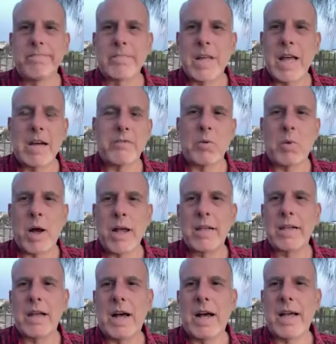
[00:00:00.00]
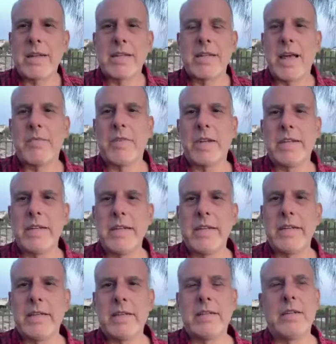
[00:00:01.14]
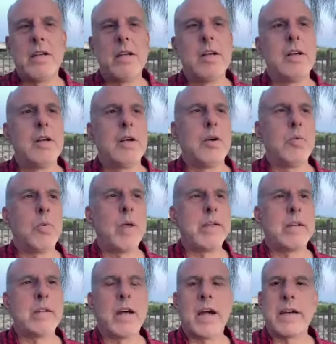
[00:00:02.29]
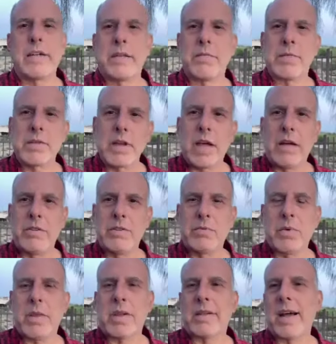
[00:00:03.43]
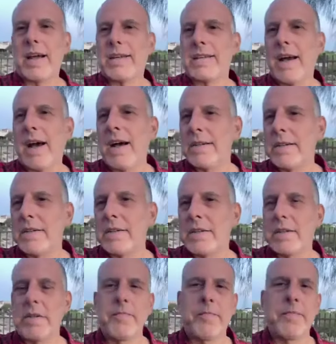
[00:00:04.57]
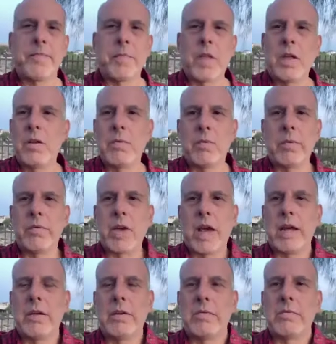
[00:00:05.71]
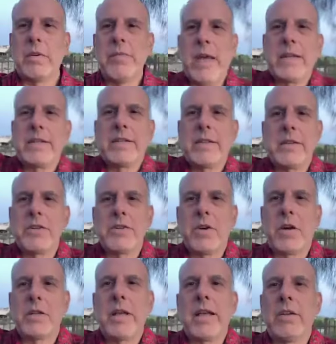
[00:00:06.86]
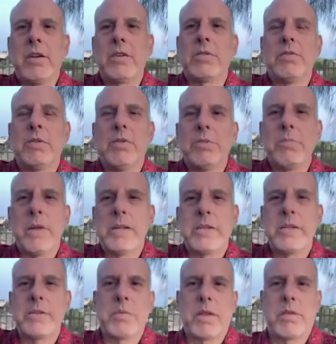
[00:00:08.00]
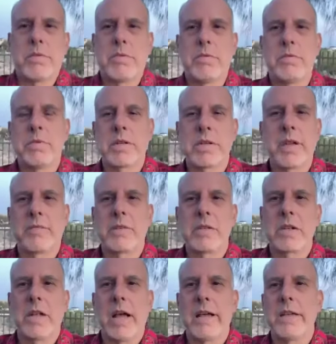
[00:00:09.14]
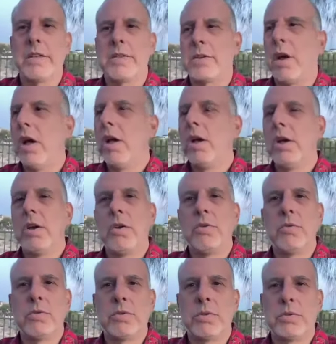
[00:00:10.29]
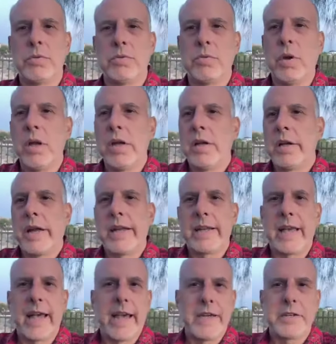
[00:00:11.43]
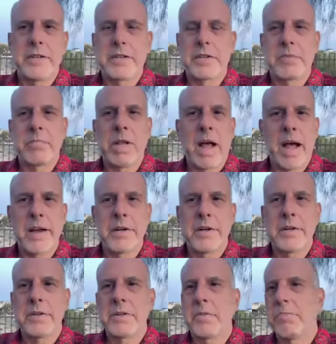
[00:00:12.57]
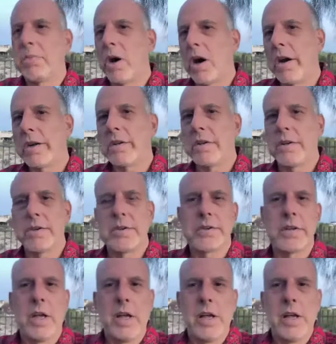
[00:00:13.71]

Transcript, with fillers: kind of a white lie, it's not a big deal, when they're lying to themselves, when they're lying to us. We've got to, we make decisions all day long who to do business with, who to accept as clients, who to engage as suppliers, partners,